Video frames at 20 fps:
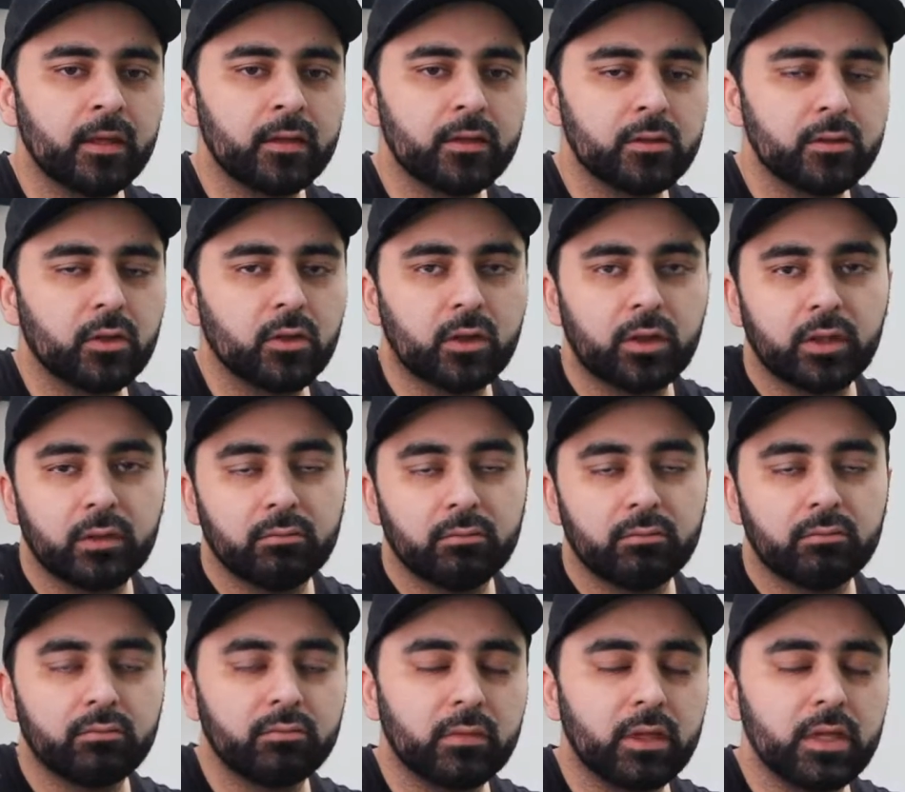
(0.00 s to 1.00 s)
So
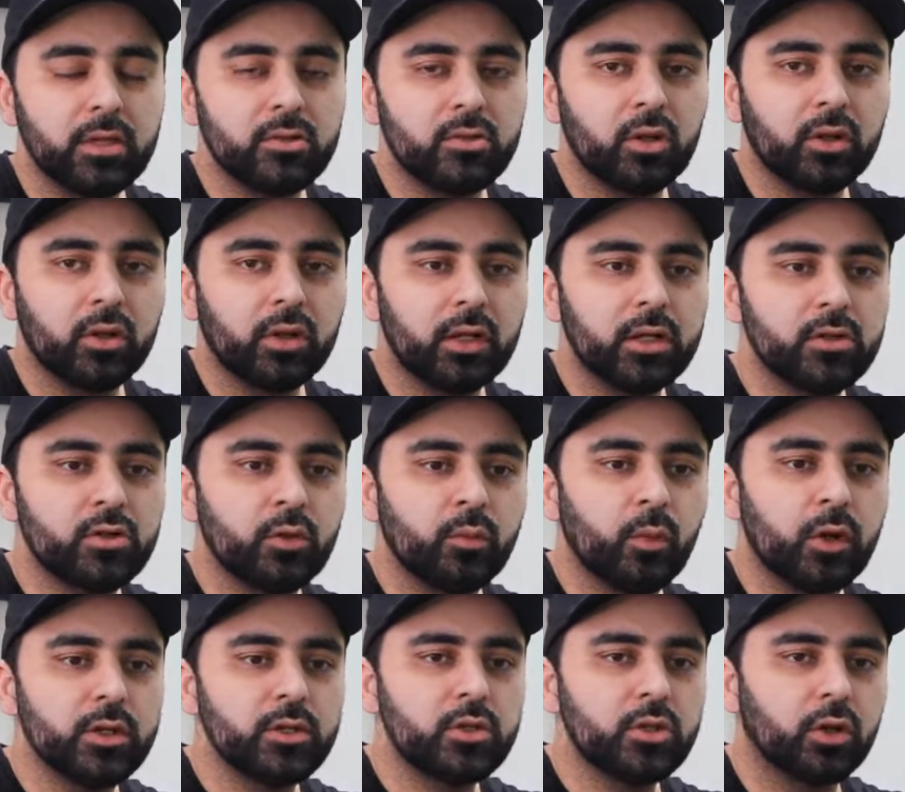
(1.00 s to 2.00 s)
he's done what
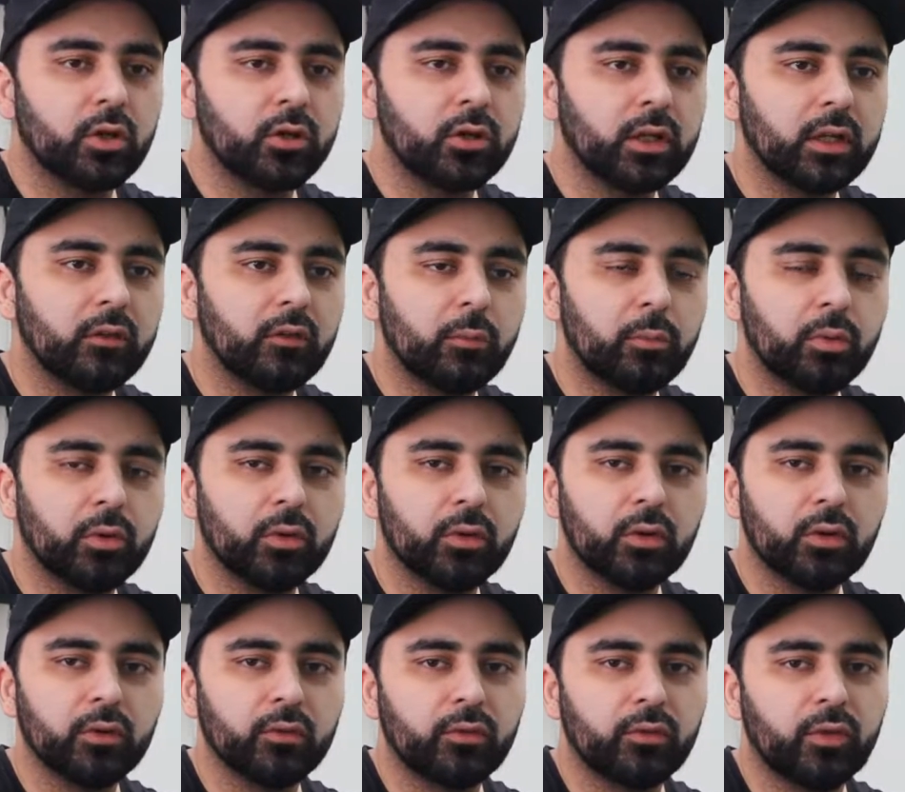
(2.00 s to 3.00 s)
he's done.
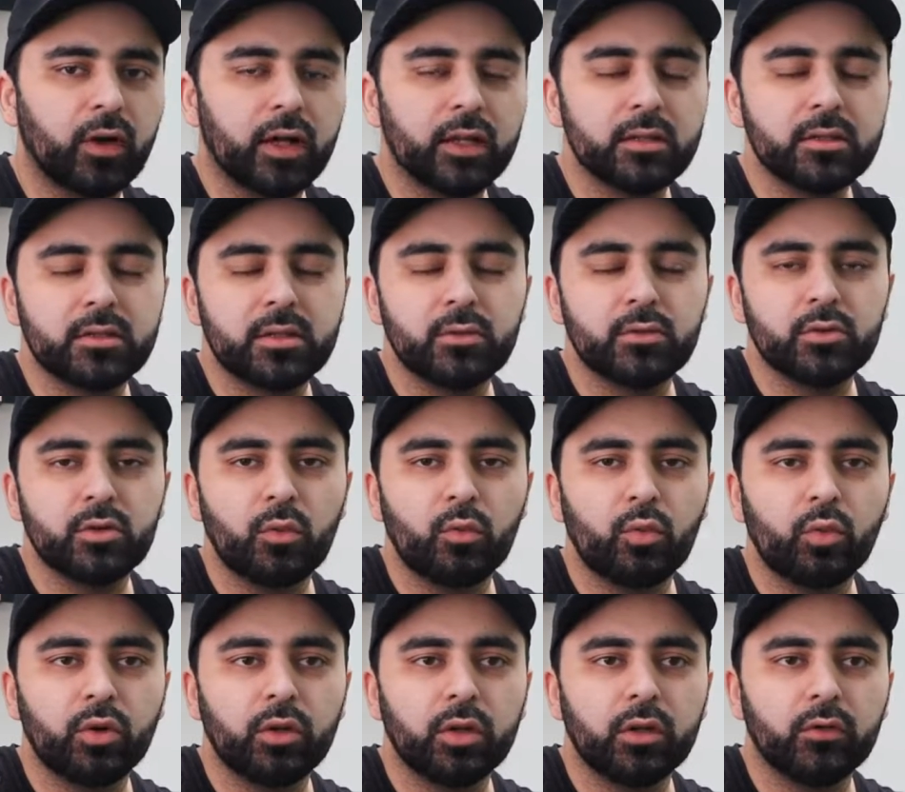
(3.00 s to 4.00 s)
Liverpool fans, there was a
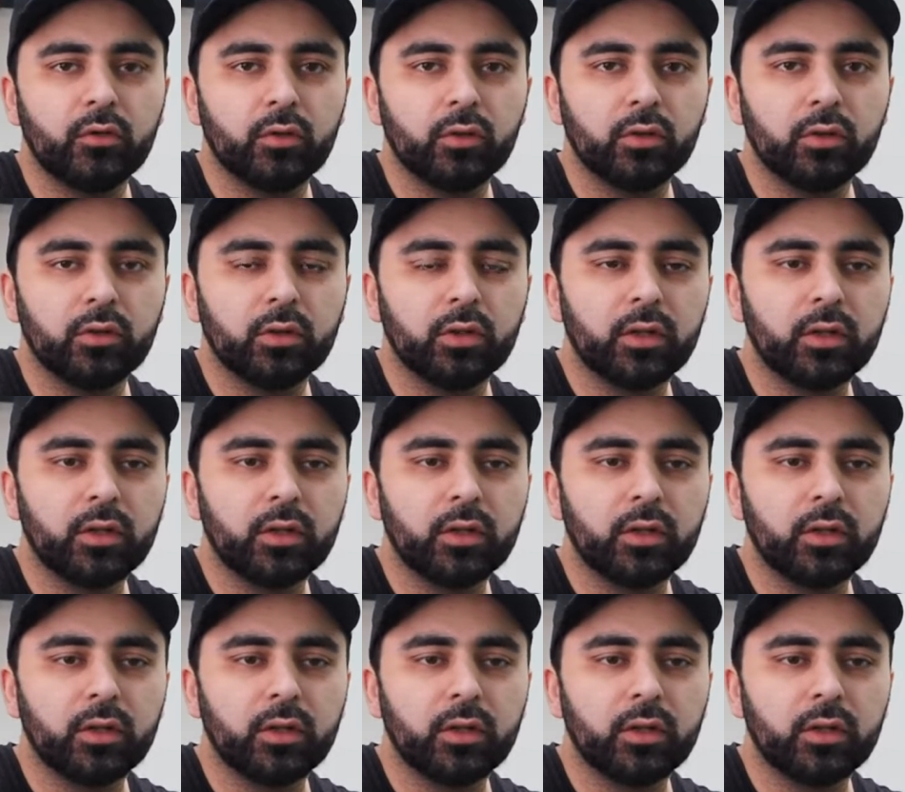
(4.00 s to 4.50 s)
wonderful